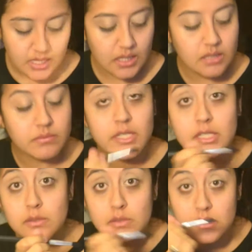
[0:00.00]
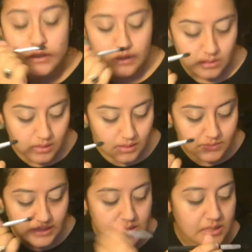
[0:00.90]
And I'm going
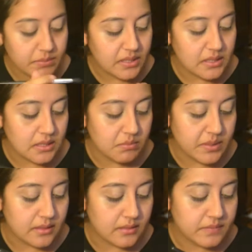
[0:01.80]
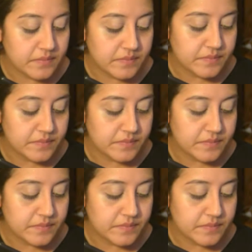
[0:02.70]
to dip it into Bitten.